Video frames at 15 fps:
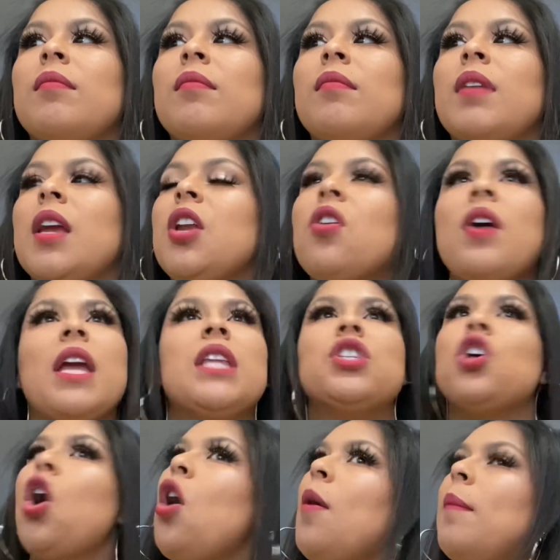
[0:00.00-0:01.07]
you know, he
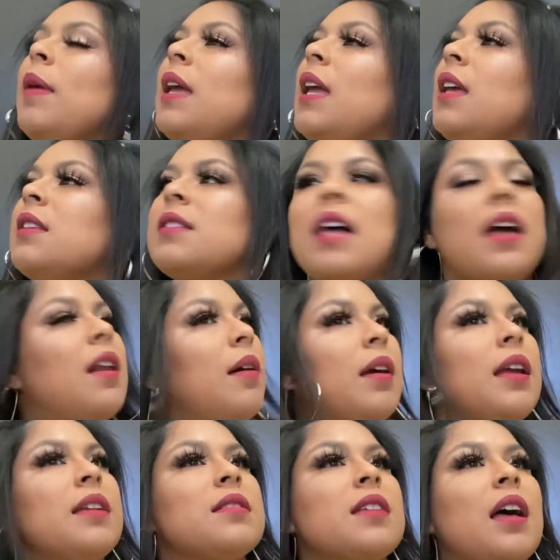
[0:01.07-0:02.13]
told me he's not
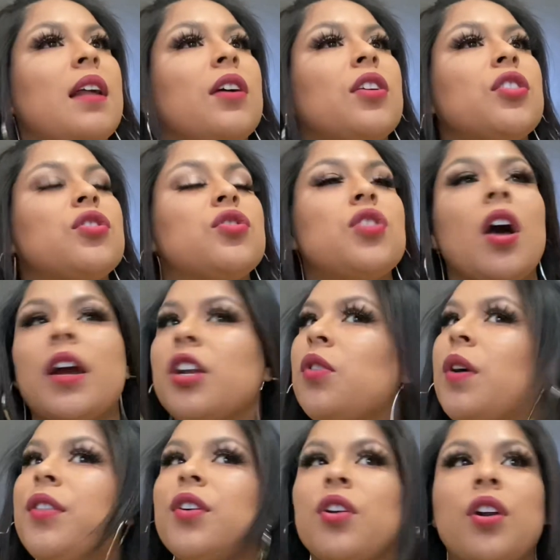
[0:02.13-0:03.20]
talking to
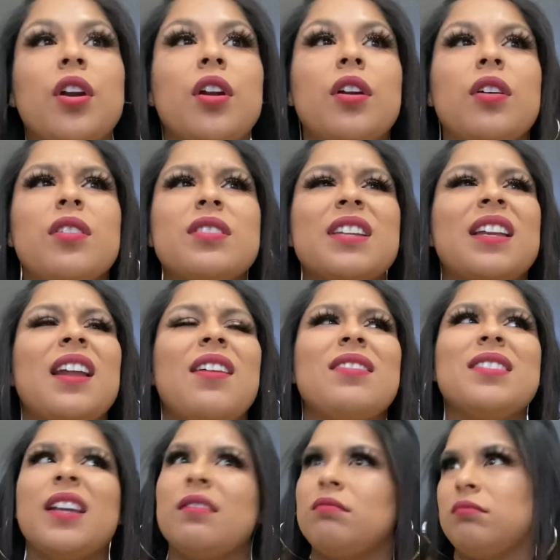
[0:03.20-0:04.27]
other girls. And I was like,